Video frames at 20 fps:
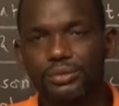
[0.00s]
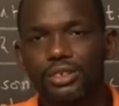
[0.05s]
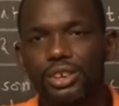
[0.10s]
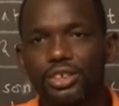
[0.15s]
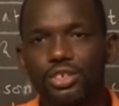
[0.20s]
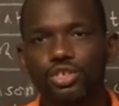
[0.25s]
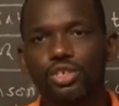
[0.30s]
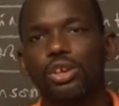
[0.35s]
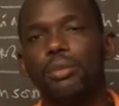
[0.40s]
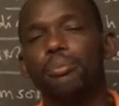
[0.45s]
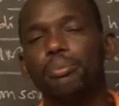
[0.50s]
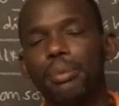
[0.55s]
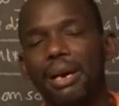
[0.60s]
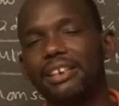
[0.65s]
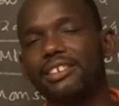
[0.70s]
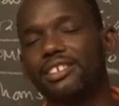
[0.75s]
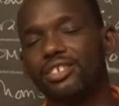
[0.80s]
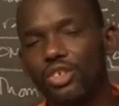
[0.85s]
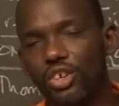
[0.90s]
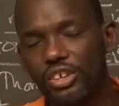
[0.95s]
So,
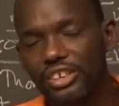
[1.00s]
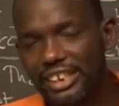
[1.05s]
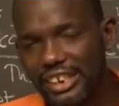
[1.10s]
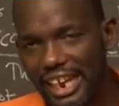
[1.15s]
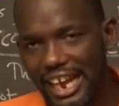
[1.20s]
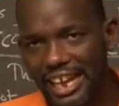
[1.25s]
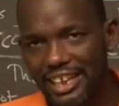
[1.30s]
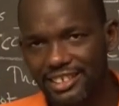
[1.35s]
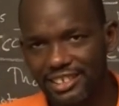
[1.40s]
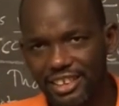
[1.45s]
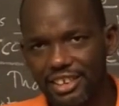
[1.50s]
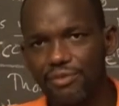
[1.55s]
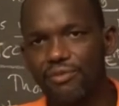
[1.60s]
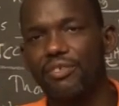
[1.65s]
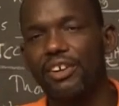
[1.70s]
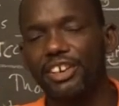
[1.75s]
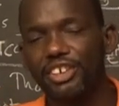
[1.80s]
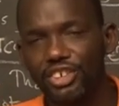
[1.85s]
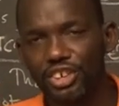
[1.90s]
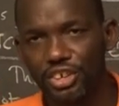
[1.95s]
but God has
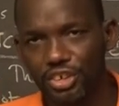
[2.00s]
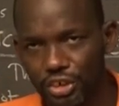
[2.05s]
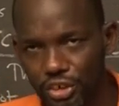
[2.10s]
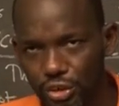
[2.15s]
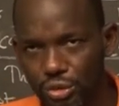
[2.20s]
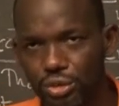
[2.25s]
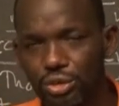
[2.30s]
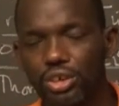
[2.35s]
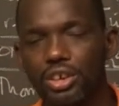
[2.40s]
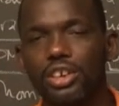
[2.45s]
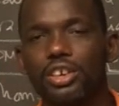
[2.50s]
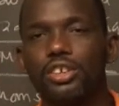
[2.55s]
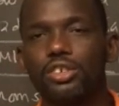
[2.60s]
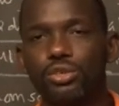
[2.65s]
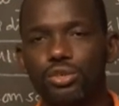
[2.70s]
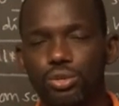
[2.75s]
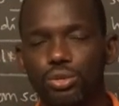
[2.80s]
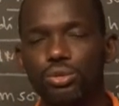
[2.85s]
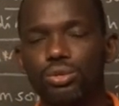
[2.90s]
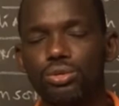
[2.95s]
invited you
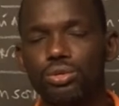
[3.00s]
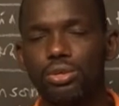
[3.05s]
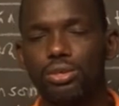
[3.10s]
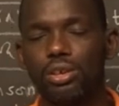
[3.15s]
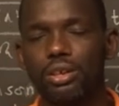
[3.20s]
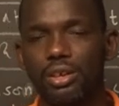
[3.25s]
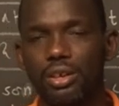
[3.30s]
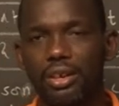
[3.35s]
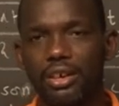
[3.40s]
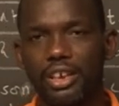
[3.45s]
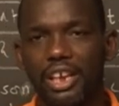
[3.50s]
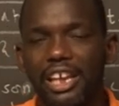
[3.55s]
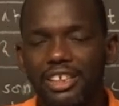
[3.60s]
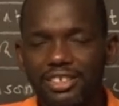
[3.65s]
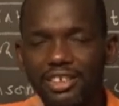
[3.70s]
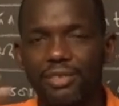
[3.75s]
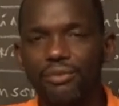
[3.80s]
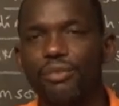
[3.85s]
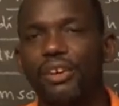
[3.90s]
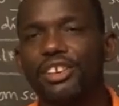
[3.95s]
to has
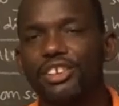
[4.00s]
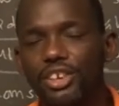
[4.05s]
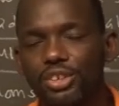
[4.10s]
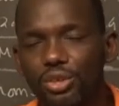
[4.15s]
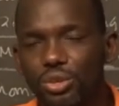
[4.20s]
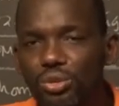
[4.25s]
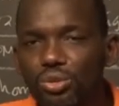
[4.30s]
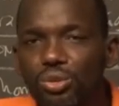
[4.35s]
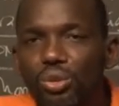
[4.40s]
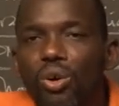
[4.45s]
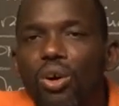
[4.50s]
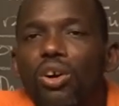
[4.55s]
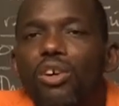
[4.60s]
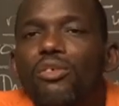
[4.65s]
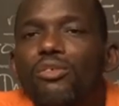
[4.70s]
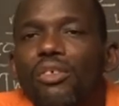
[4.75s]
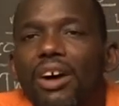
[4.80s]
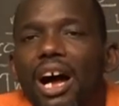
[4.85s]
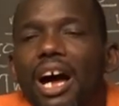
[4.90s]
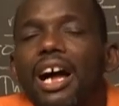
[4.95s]
invited you to
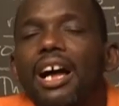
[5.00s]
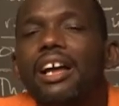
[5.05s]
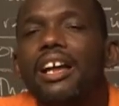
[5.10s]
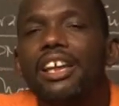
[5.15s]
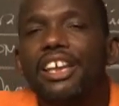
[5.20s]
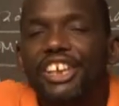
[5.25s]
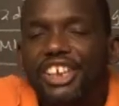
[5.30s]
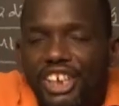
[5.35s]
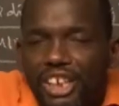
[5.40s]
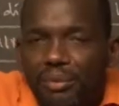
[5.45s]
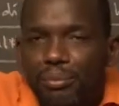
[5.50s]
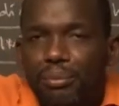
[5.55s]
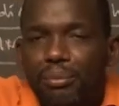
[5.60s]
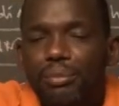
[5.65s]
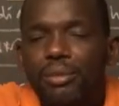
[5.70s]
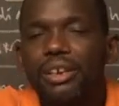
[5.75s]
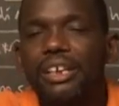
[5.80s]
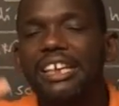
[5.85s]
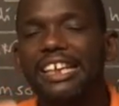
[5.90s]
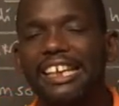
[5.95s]
offer
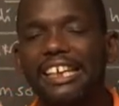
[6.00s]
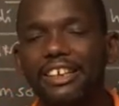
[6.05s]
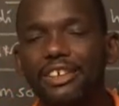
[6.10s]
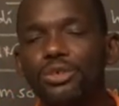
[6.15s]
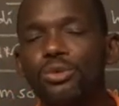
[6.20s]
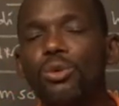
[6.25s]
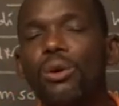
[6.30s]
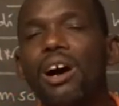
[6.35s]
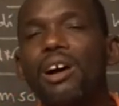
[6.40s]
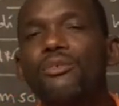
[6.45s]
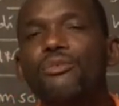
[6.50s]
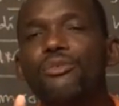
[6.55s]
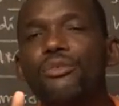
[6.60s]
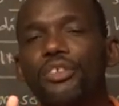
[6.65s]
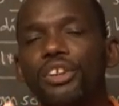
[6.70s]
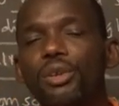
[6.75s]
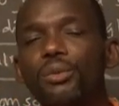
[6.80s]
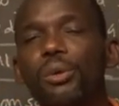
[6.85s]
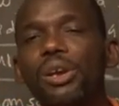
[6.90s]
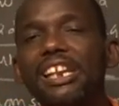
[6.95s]
Him your
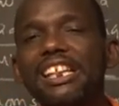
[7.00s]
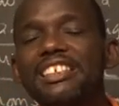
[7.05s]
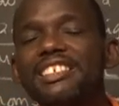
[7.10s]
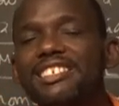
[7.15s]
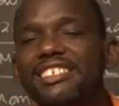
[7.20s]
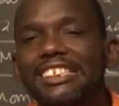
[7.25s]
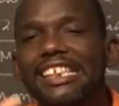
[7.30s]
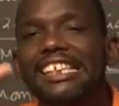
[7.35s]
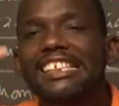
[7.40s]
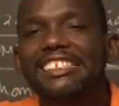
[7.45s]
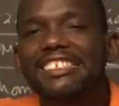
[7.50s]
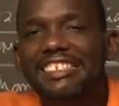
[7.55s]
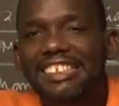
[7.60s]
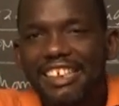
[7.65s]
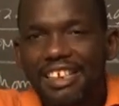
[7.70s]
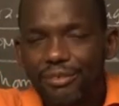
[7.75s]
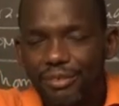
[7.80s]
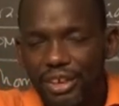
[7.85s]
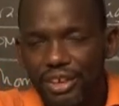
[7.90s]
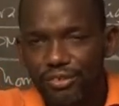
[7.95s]
free willing
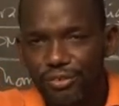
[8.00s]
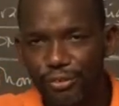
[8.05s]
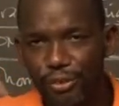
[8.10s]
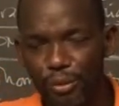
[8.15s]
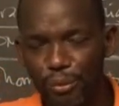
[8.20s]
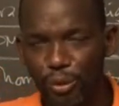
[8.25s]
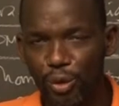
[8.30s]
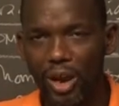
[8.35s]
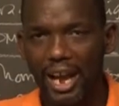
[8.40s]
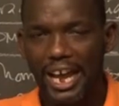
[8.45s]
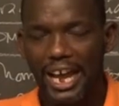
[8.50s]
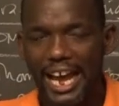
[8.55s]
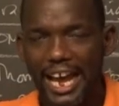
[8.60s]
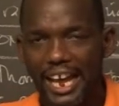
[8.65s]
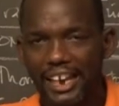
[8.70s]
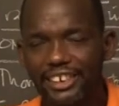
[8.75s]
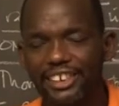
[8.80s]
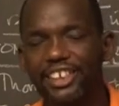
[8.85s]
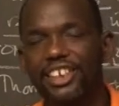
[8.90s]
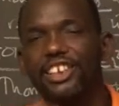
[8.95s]
thanksgiving from your
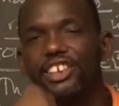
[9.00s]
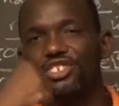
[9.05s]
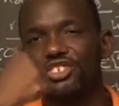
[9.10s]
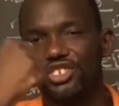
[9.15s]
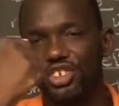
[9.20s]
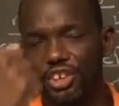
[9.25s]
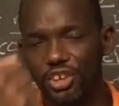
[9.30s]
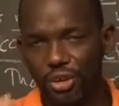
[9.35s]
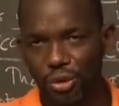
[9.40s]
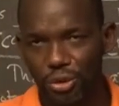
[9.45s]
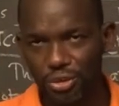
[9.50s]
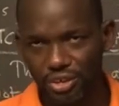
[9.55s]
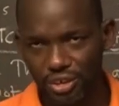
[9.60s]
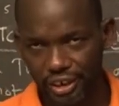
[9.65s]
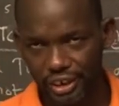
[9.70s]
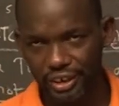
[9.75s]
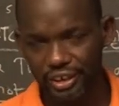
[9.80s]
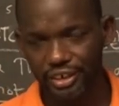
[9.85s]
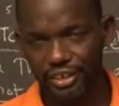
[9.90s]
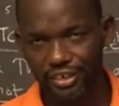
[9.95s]
heart
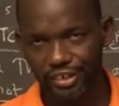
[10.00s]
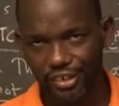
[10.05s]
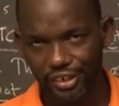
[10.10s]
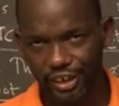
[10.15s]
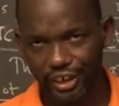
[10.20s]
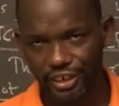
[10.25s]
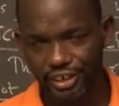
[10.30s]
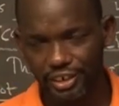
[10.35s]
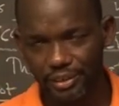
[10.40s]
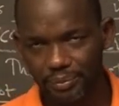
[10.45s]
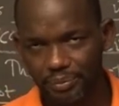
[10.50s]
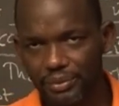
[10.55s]
generously. right?